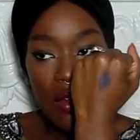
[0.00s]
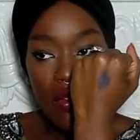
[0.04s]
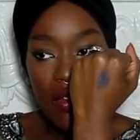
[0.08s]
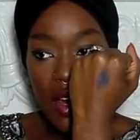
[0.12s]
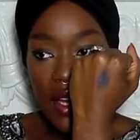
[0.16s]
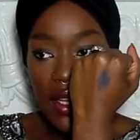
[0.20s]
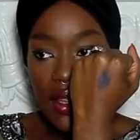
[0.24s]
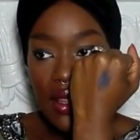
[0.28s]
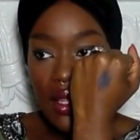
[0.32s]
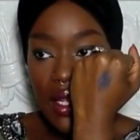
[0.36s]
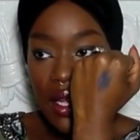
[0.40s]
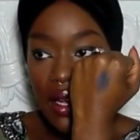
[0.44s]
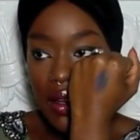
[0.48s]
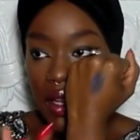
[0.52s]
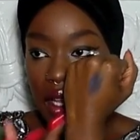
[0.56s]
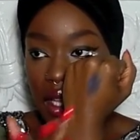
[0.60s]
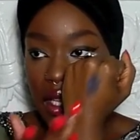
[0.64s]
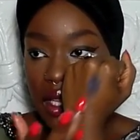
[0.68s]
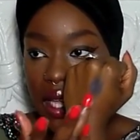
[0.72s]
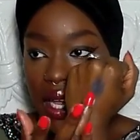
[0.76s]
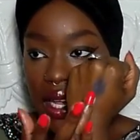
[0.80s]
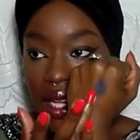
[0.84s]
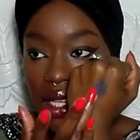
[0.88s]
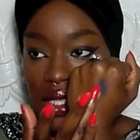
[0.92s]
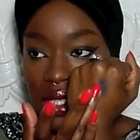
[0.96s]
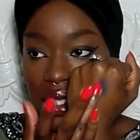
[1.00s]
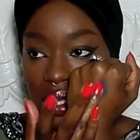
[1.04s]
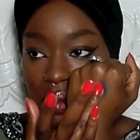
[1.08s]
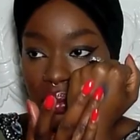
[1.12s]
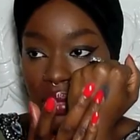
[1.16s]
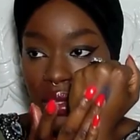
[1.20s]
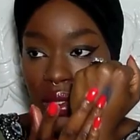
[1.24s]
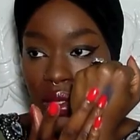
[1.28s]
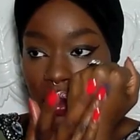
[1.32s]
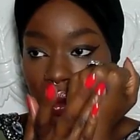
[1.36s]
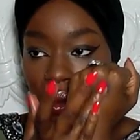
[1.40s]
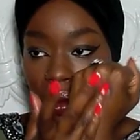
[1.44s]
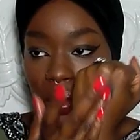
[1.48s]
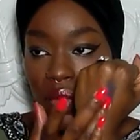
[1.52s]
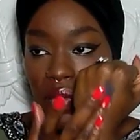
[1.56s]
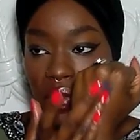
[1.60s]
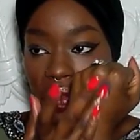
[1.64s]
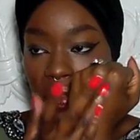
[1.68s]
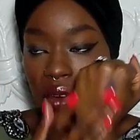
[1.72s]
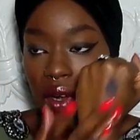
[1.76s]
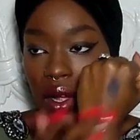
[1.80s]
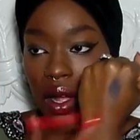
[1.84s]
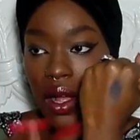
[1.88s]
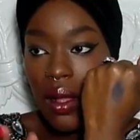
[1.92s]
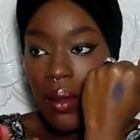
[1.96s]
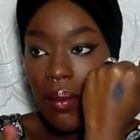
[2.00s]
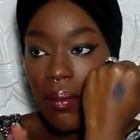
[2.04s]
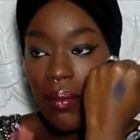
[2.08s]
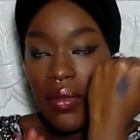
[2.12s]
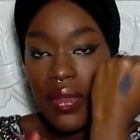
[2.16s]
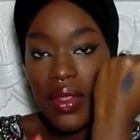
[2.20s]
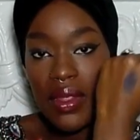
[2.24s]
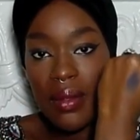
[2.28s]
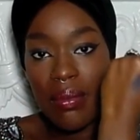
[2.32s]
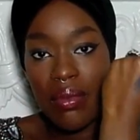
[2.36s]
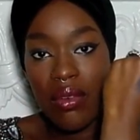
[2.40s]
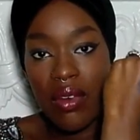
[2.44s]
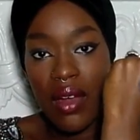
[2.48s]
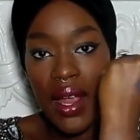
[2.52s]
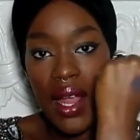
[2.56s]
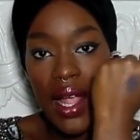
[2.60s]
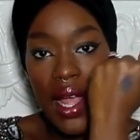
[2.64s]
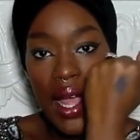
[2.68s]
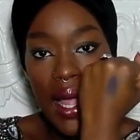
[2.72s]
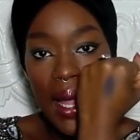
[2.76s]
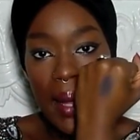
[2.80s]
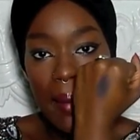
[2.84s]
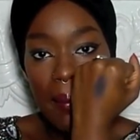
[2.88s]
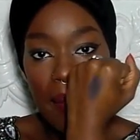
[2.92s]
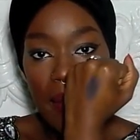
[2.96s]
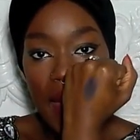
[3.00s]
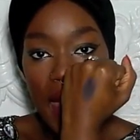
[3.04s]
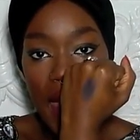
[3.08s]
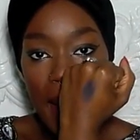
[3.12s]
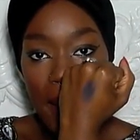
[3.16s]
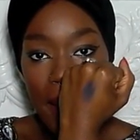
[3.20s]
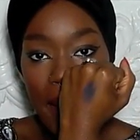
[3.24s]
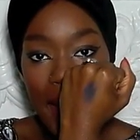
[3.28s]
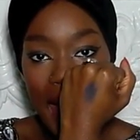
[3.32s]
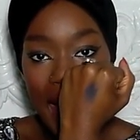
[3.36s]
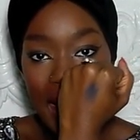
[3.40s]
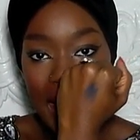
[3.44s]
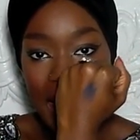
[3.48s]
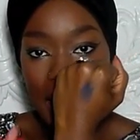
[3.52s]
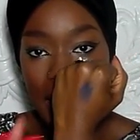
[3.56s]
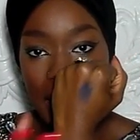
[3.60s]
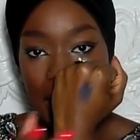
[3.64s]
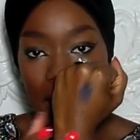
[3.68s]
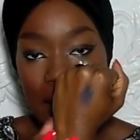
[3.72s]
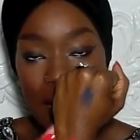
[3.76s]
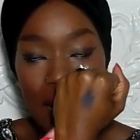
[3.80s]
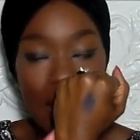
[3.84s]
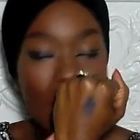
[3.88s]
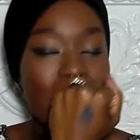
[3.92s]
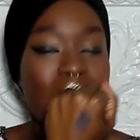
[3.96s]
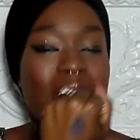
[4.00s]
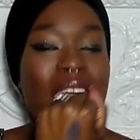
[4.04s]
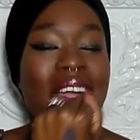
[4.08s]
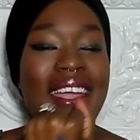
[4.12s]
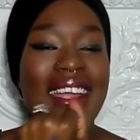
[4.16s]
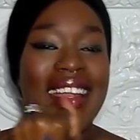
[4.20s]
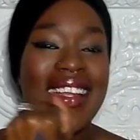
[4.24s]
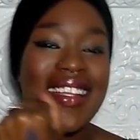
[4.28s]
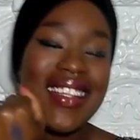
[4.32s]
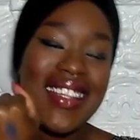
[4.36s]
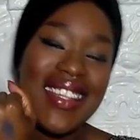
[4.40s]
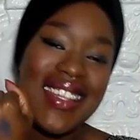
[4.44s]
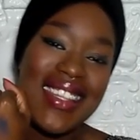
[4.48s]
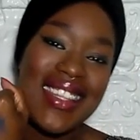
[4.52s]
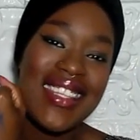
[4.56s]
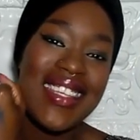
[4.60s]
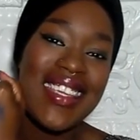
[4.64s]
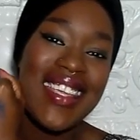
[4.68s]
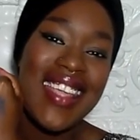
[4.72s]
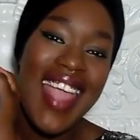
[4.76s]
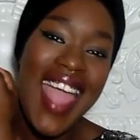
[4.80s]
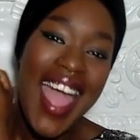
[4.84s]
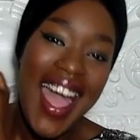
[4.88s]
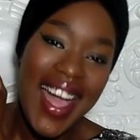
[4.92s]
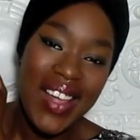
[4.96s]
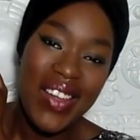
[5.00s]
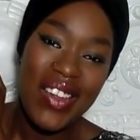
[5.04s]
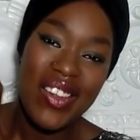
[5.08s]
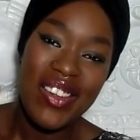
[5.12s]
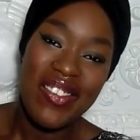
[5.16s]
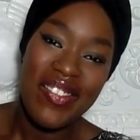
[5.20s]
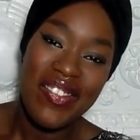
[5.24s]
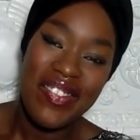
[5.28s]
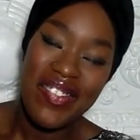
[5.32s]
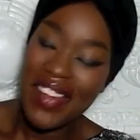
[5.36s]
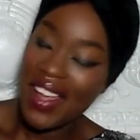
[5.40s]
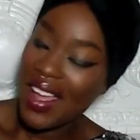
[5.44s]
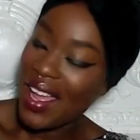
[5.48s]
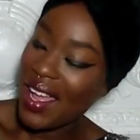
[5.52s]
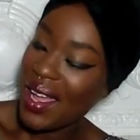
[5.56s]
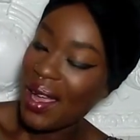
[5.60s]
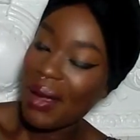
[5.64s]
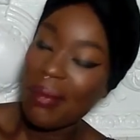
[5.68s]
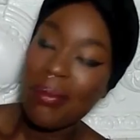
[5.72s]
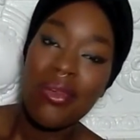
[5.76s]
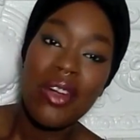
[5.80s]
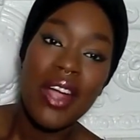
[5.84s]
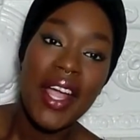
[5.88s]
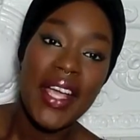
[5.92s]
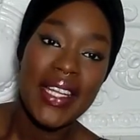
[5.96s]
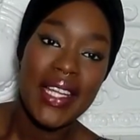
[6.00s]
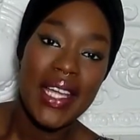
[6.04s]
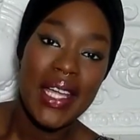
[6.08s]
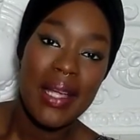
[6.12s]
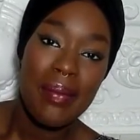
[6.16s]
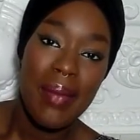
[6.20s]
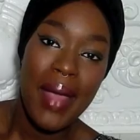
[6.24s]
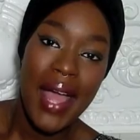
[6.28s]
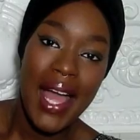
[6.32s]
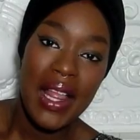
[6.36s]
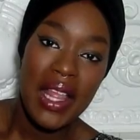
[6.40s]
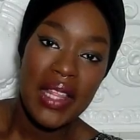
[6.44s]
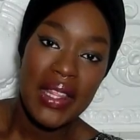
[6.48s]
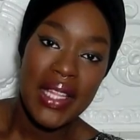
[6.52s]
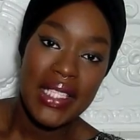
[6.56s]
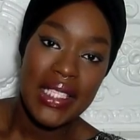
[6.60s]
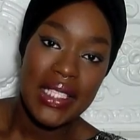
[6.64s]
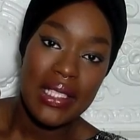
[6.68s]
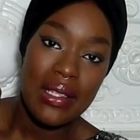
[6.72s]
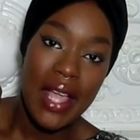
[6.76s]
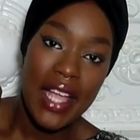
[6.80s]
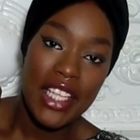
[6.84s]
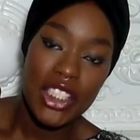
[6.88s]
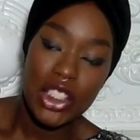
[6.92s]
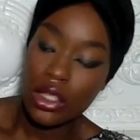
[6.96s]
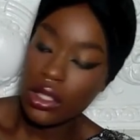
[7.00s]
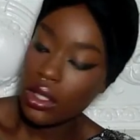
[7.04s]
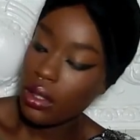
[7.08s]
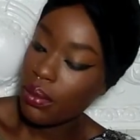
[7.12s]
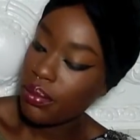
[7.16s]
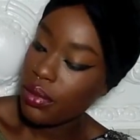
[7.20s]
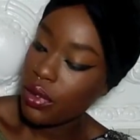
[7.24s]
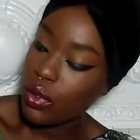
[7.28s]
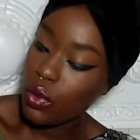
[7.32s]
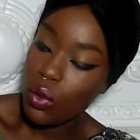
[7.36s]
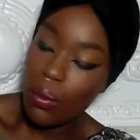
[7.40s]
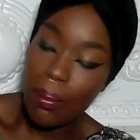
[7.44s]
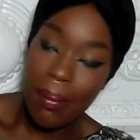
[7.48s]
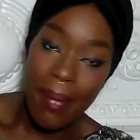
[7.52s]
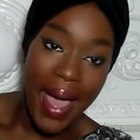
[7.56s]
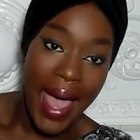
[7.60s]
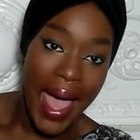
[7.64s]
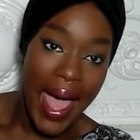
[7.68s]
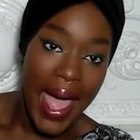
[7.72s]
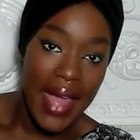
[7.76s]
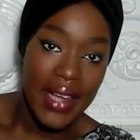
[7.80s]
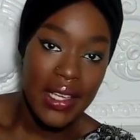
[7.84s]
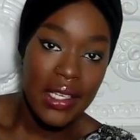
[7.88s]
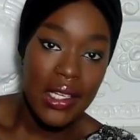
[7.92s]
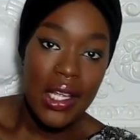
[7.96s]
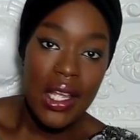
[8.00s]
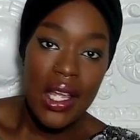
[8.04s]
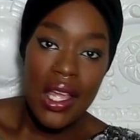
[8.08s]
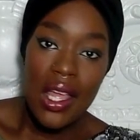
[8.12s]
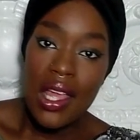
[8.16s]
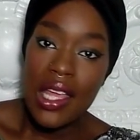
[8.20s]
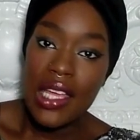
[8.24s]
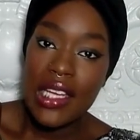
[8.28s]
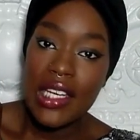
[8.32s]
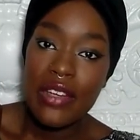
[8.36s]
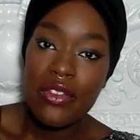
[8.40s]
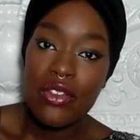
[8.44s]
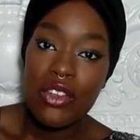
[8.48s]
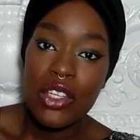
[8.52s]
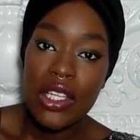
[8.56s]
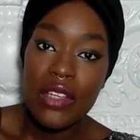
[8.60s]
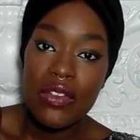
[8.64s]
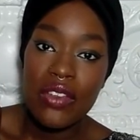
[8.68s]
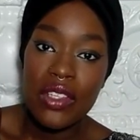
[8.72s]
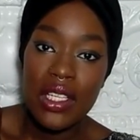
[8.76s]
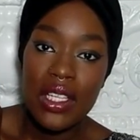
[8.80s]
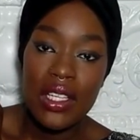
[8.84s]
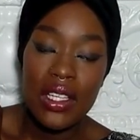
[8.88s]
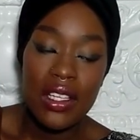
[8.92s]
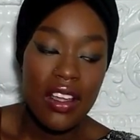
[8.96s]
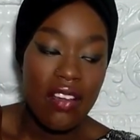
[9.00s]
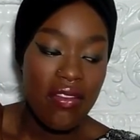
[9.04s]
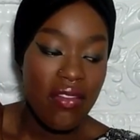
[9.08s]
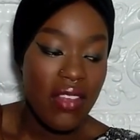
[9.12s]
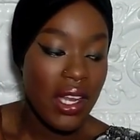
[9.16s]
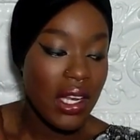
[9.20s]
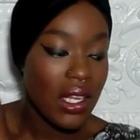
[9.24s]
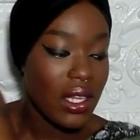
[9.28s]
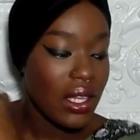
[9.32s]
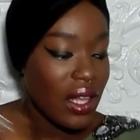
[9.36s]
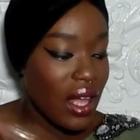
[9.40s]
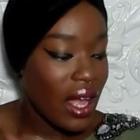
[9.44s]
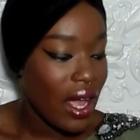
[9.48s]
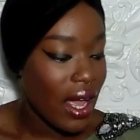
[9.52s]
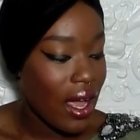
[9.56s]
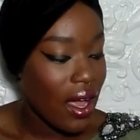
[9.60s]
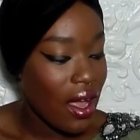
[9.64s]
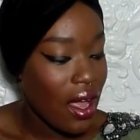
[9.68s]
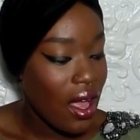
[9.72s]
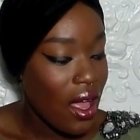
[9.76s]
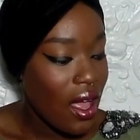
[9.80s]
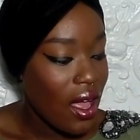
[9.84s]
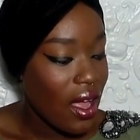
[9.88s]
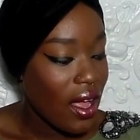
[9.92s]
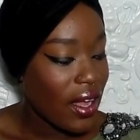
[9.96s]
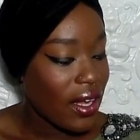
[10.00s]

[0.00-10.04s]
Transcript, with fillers: Right there, and that is the blue from the Bright Eye Matte palette, the bright the E L F uh, Bright Eye palette. That's the, actually the blue matte, and I really really love that a lot.